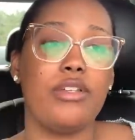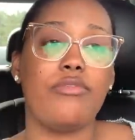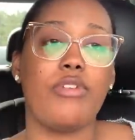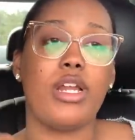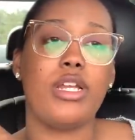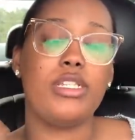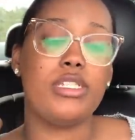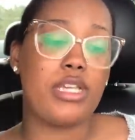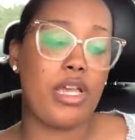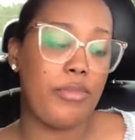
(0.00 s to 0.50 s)

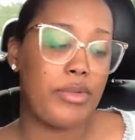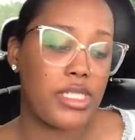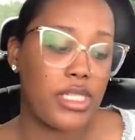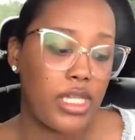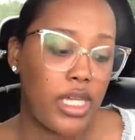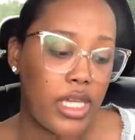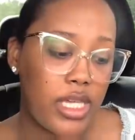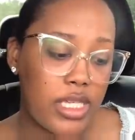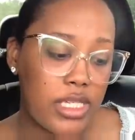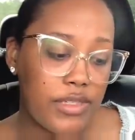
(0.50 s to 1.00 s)
Ronnie's coming to
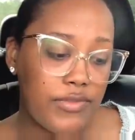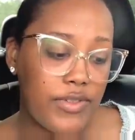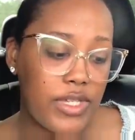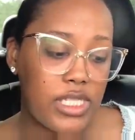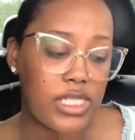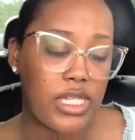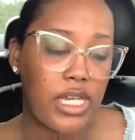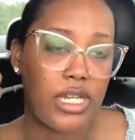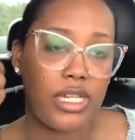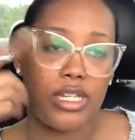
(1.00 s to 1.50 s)
get his feet
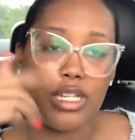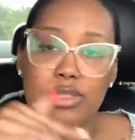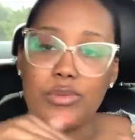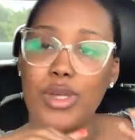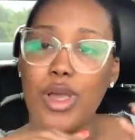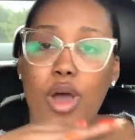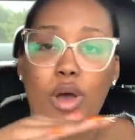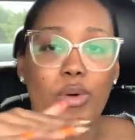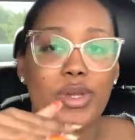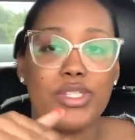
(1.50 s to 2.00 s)
done, because we
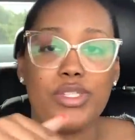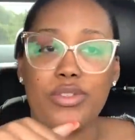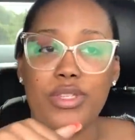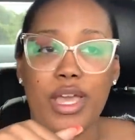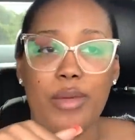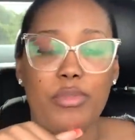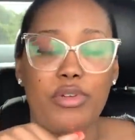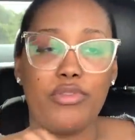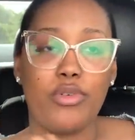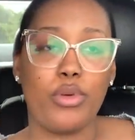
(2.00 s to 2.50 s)
always do
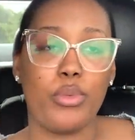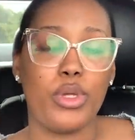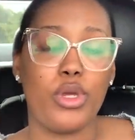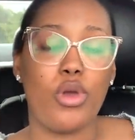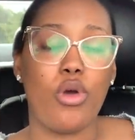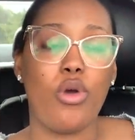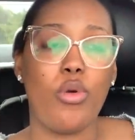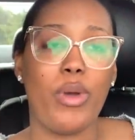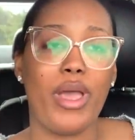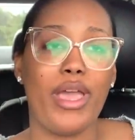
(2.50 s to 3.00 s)
that before we
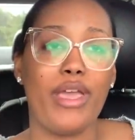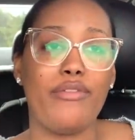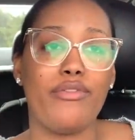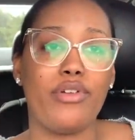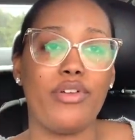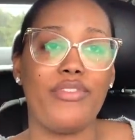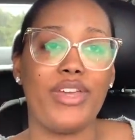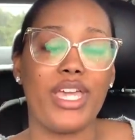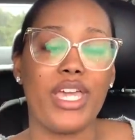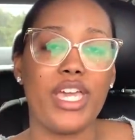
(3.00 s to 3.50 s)
go away for
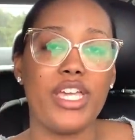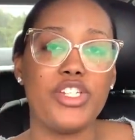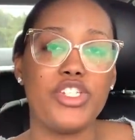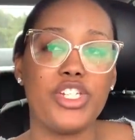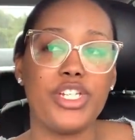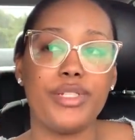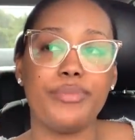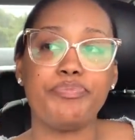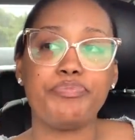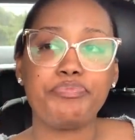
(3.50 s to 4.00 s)

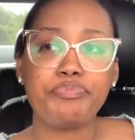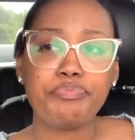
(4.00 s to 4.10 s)
vacation.